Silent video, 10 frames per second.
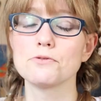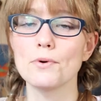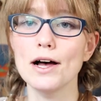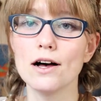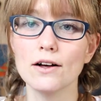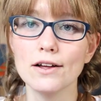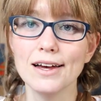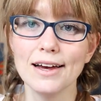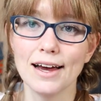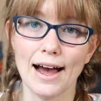as well.
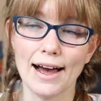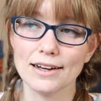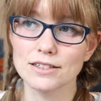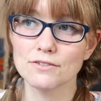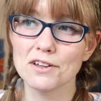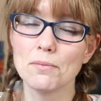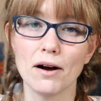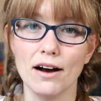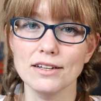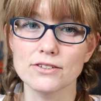Acts of the
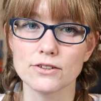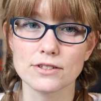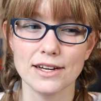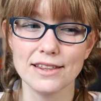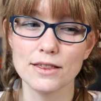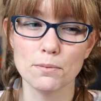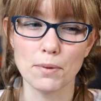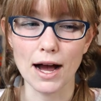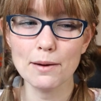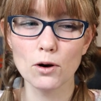Apostles in the
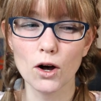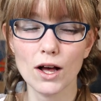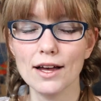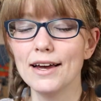Bible.